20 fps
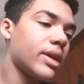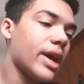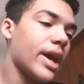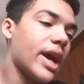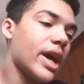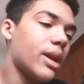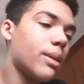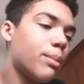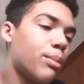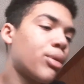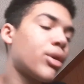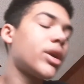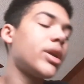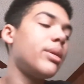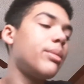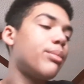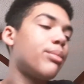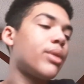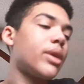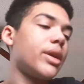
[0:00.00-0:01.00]
at a pretty
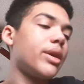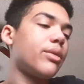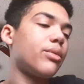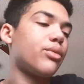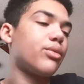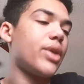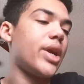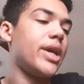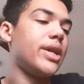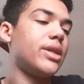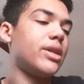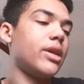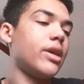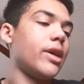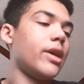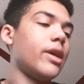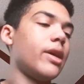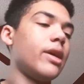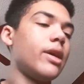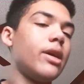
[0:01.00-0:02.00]
pretty good
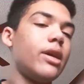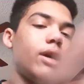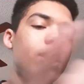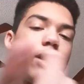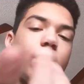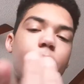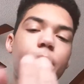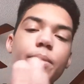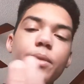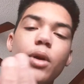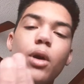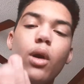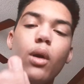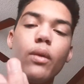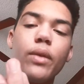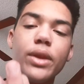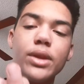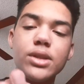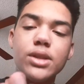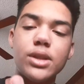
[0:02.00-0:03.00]
rate, uh, all
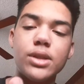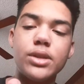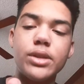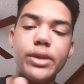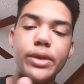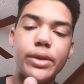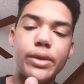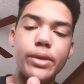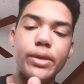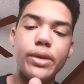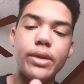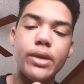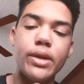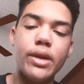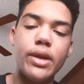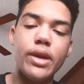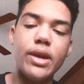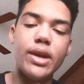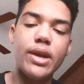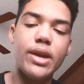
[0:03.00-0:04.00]
things considered.
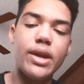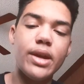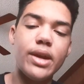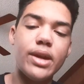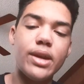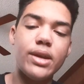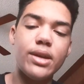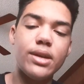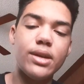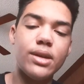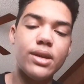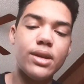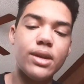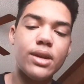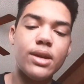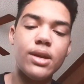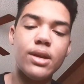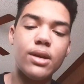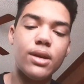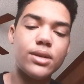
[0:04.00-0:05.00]
And
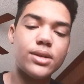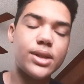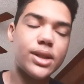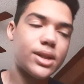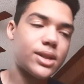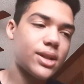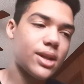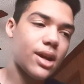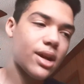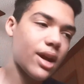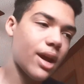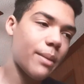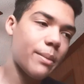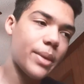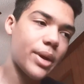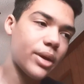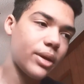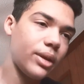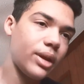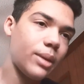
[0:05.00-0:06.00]
TikTok, I
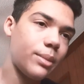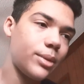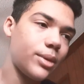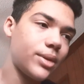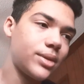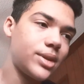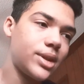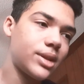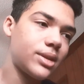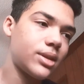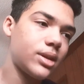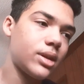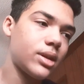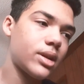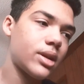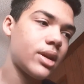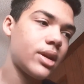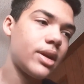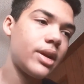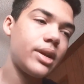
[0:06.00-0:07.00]
barely upload on
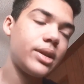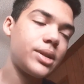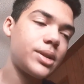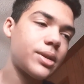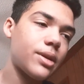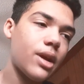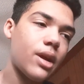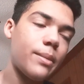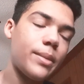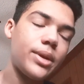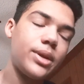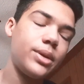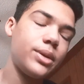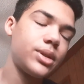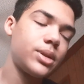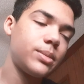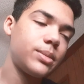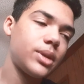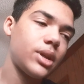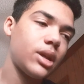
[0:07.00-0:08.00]
TikTok. Instagram, I do it
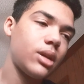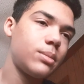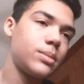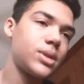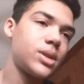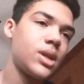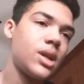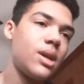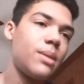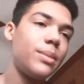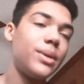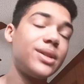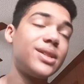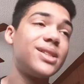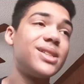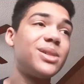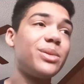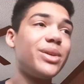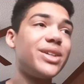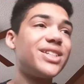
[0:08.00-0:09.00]
sometimes.
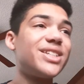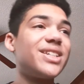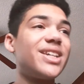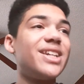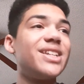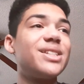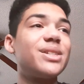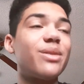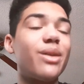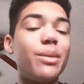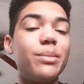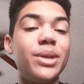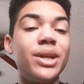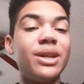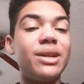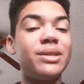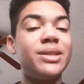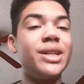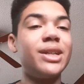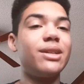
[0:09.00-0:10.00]
But Twitch, Instagram,
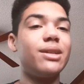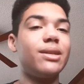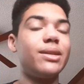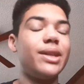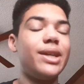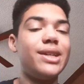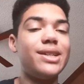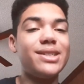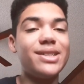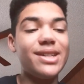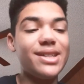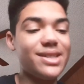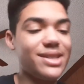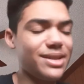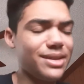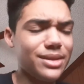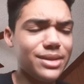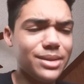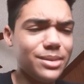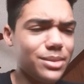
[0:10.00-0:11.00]
TikTok, TikTok is
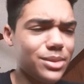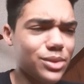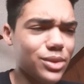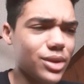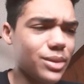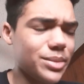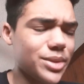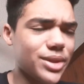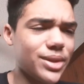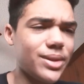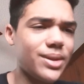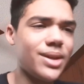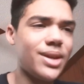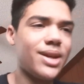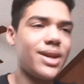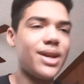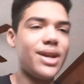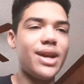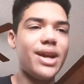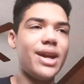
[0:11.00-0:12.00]
in the description.
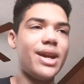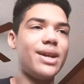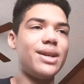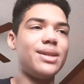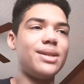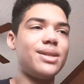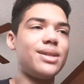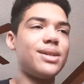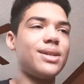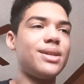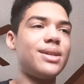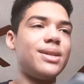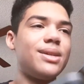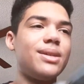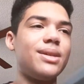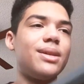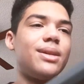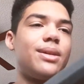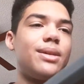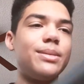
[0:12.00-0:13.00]
And
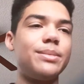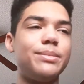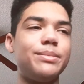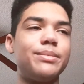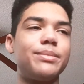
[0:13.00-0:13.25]
um,